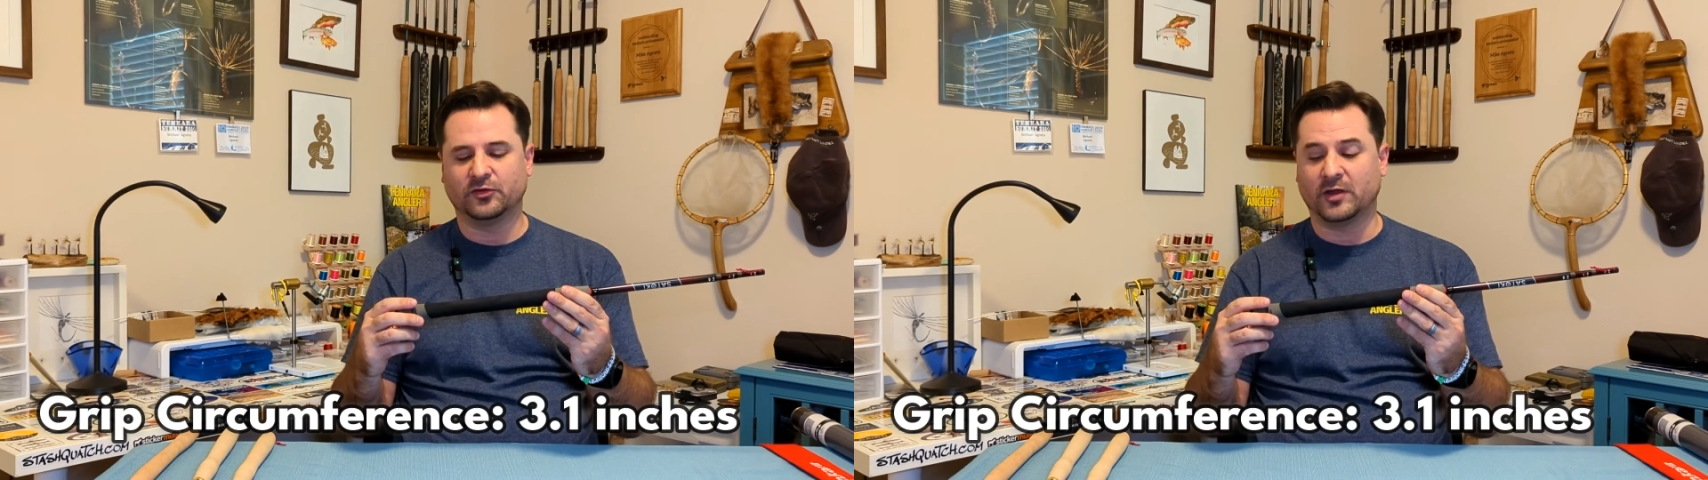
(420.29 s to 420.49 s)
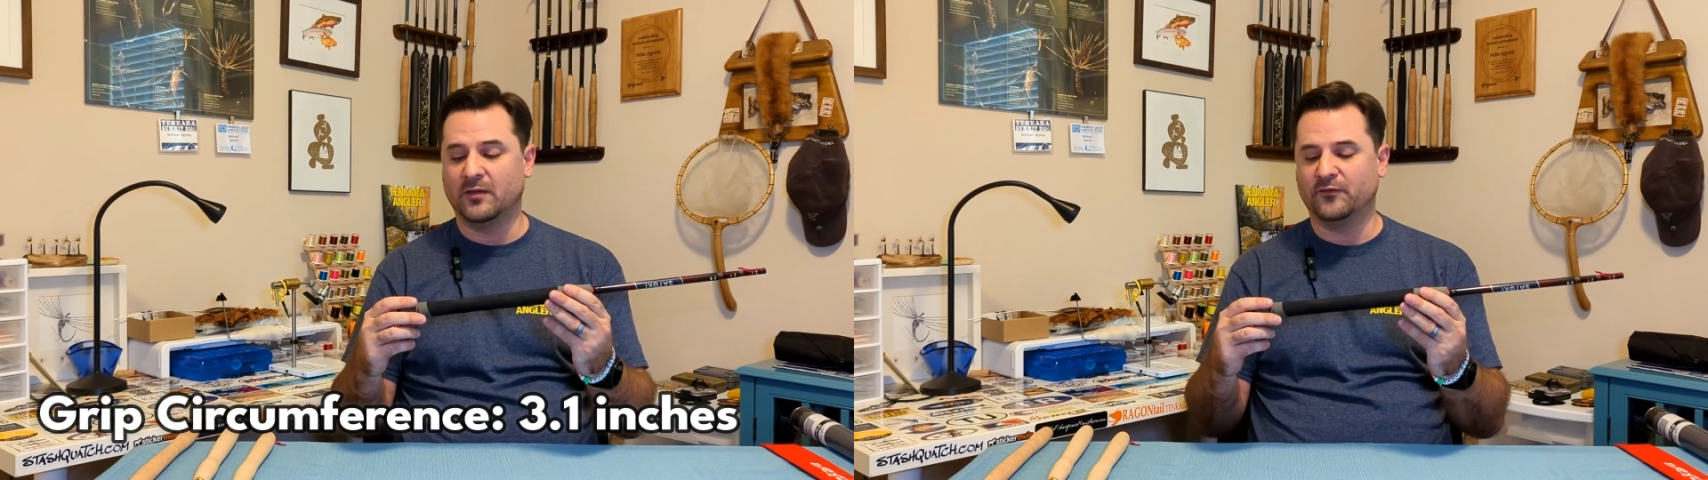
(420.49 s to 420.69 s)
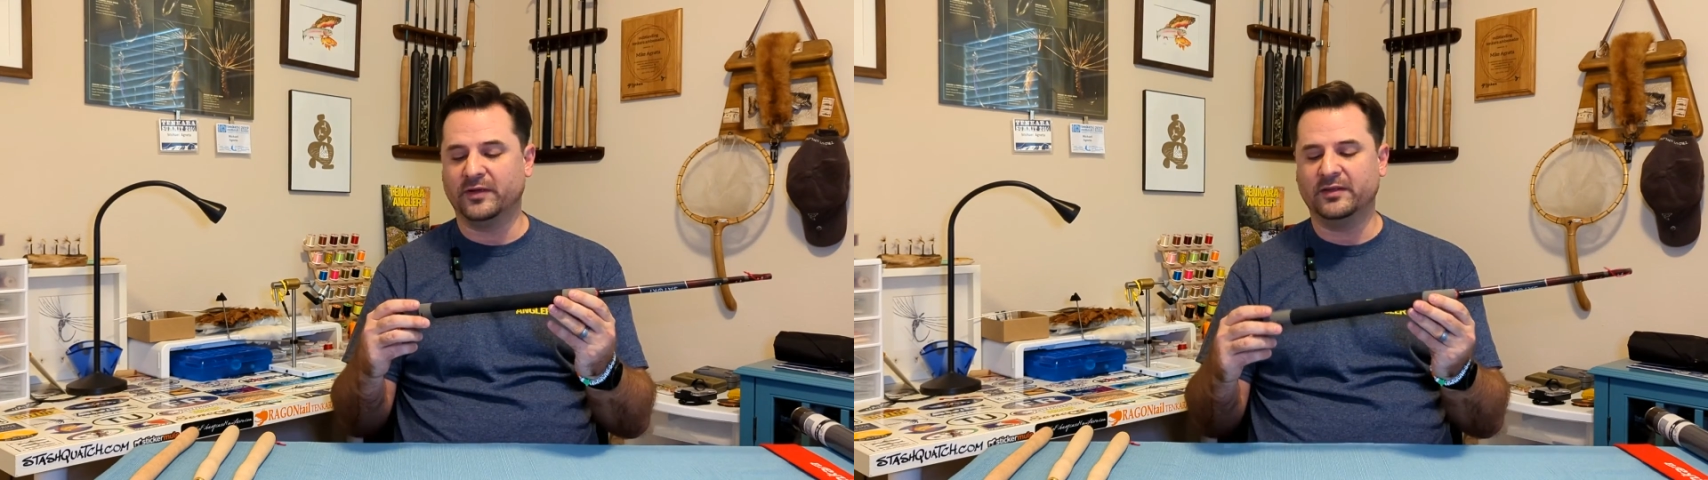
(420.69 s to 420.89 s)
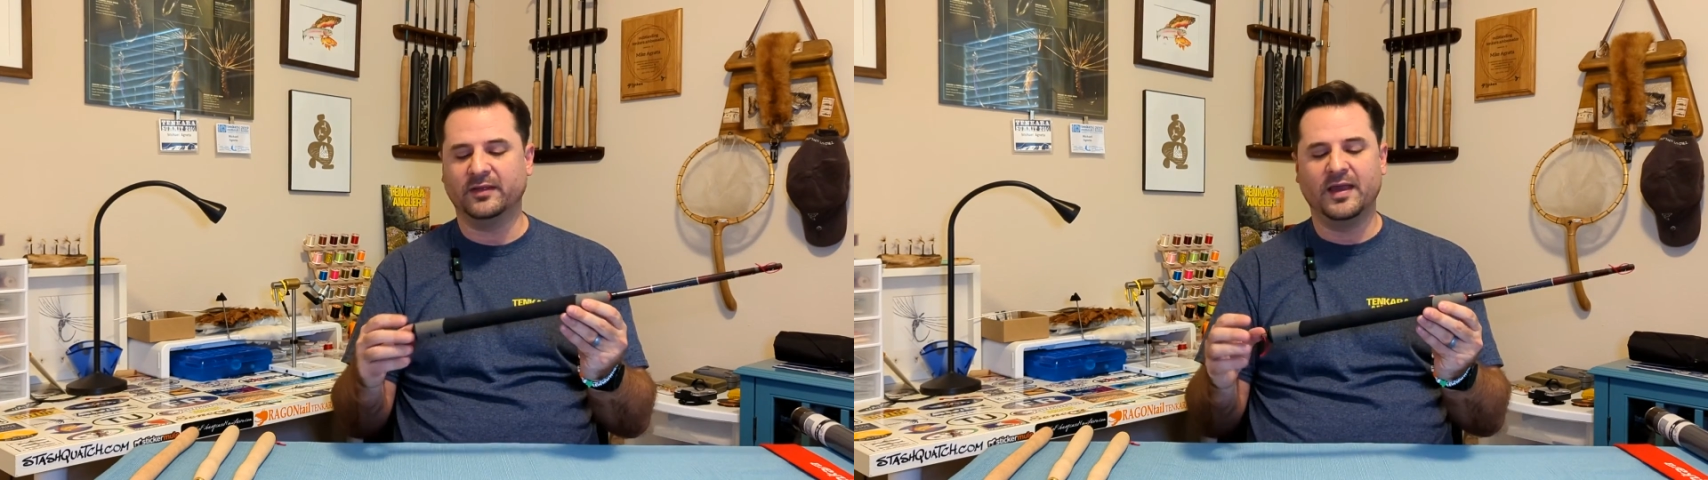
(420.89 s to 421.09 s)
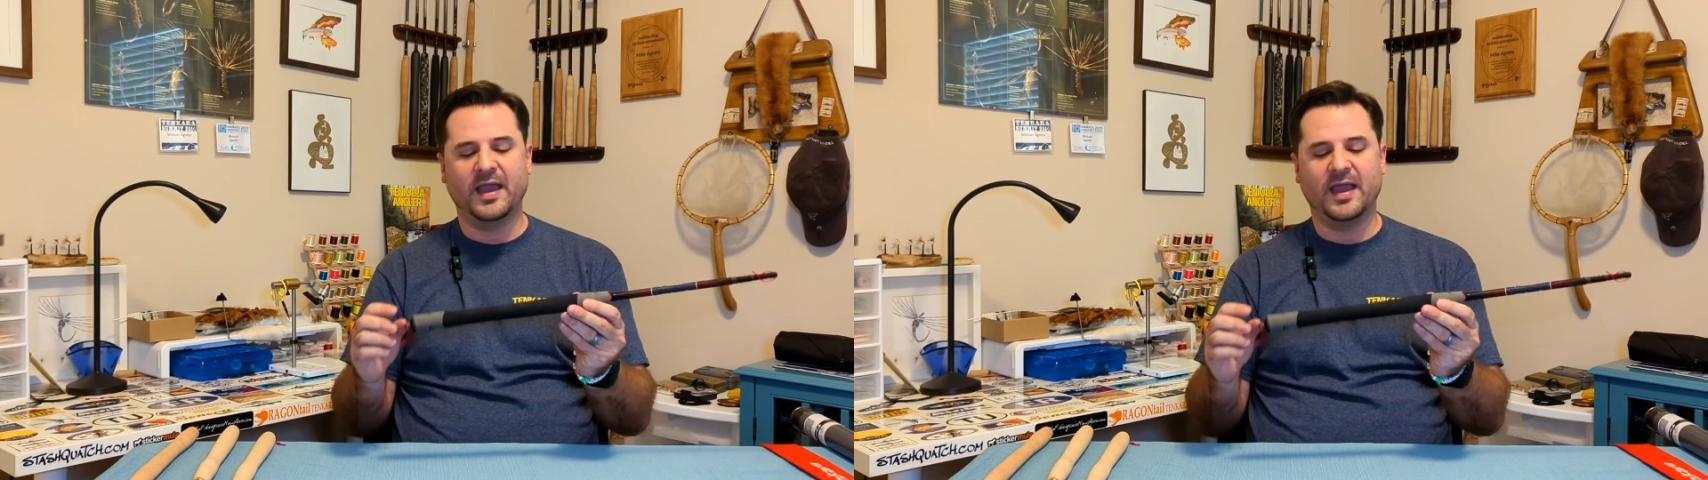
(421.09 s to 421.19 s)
circumference,